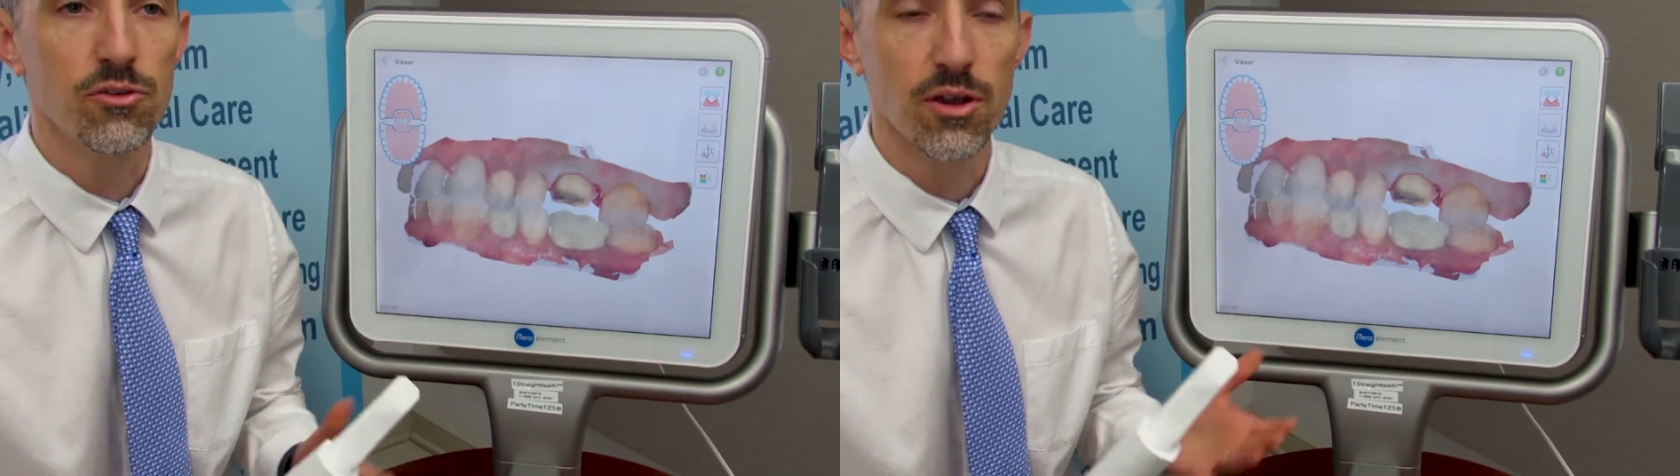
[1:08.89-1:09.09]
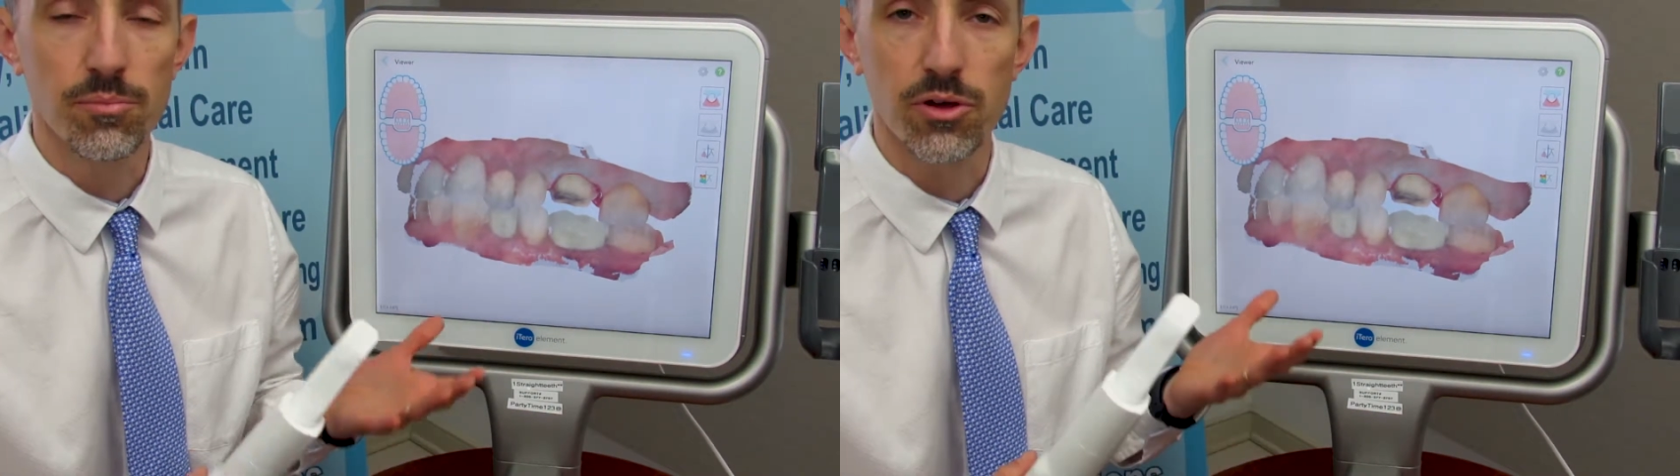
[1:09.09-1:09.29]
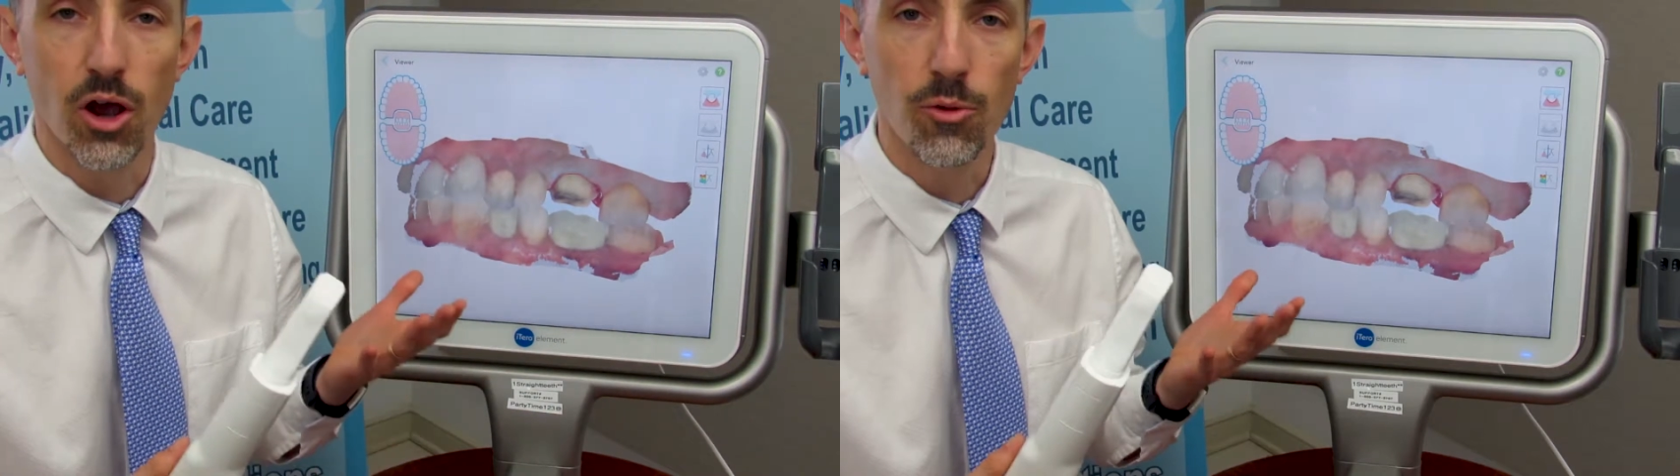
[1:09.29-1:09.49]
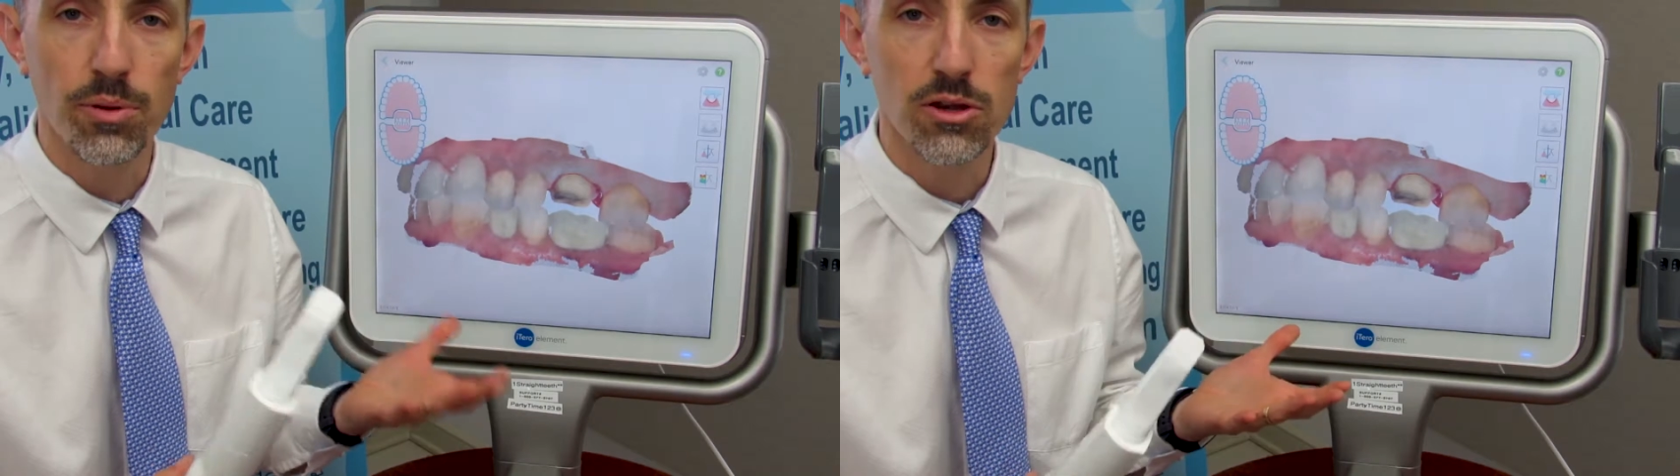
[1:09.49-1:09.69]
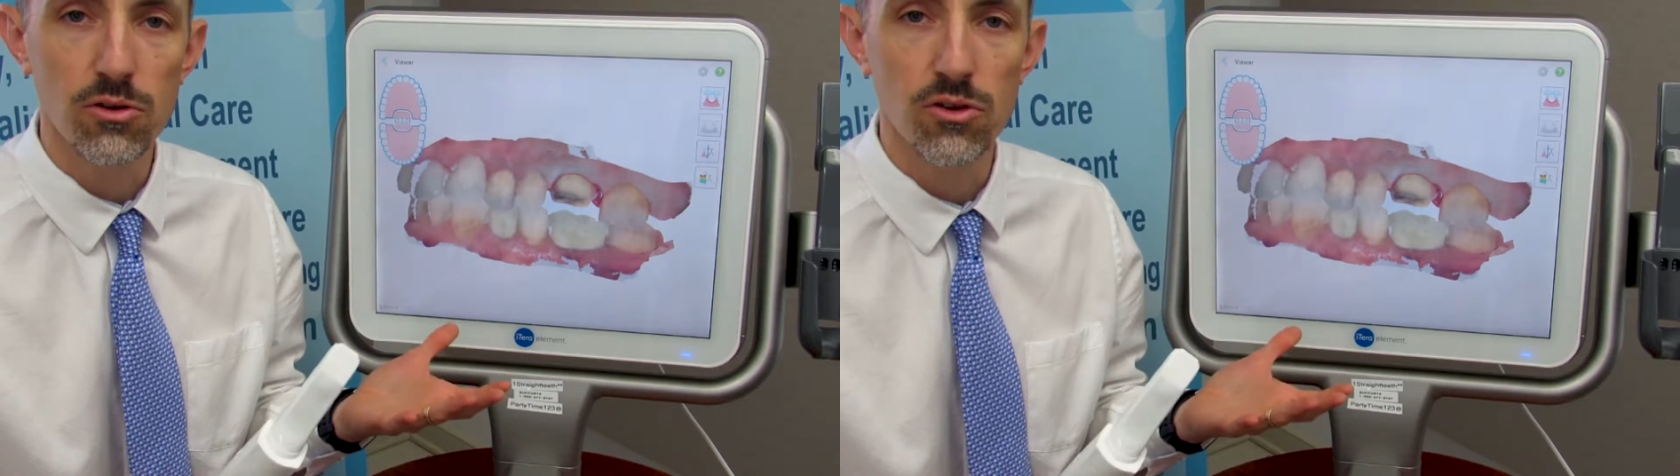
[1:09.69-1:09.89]
simply
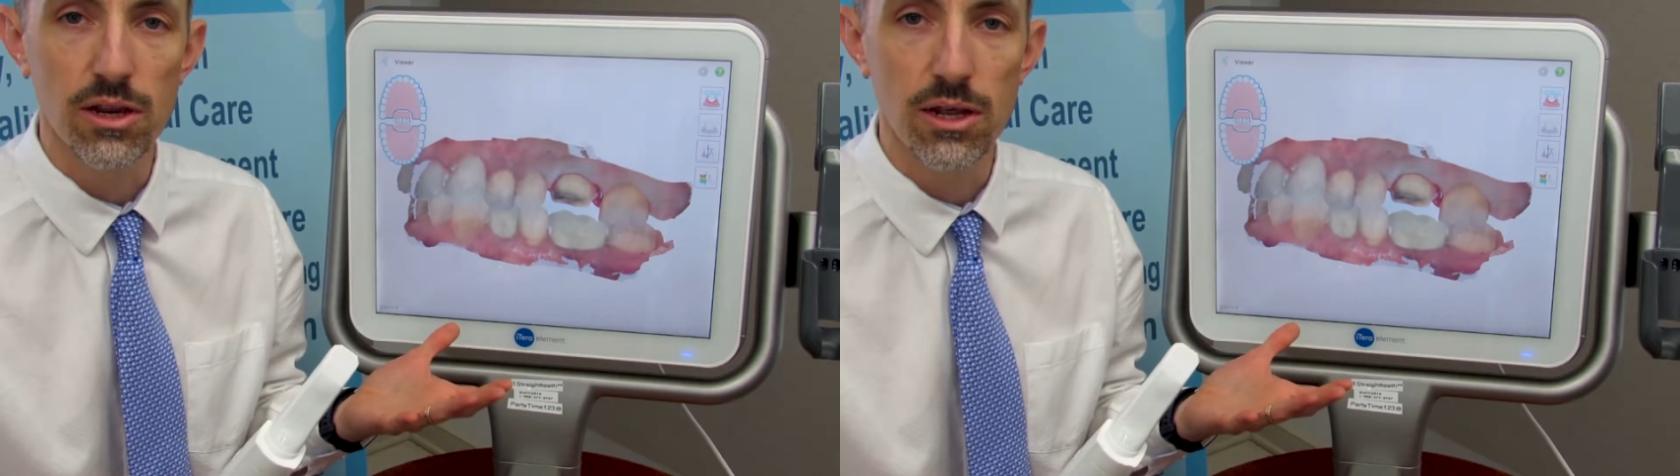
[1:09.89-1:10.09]
open your